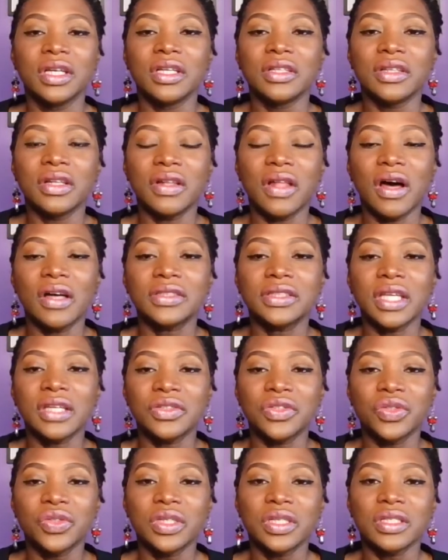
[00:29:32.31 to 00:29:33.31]
the law says
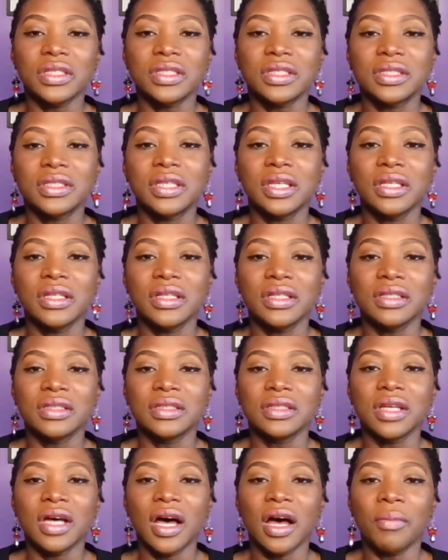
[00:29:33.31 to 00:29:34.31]
you can still
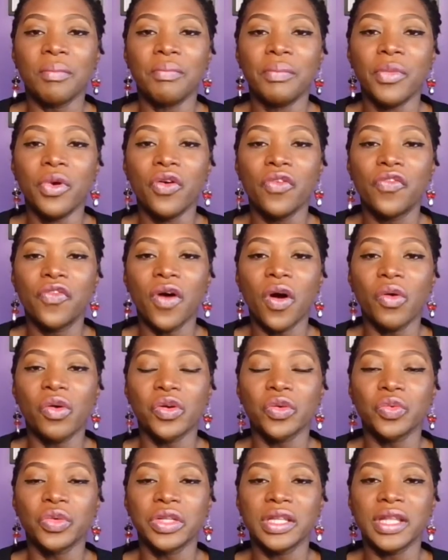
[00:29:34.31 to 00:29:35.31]
move forward
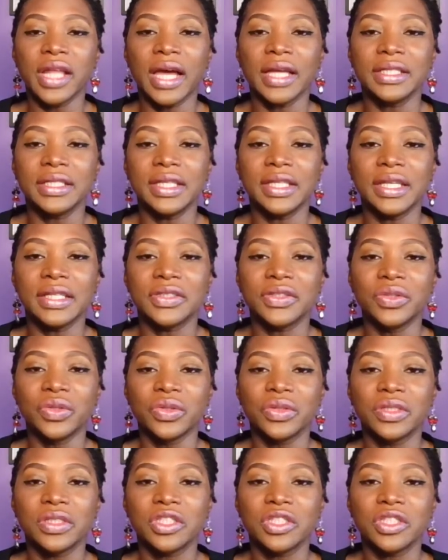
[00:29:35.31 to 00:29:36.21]
with the 90 days notice,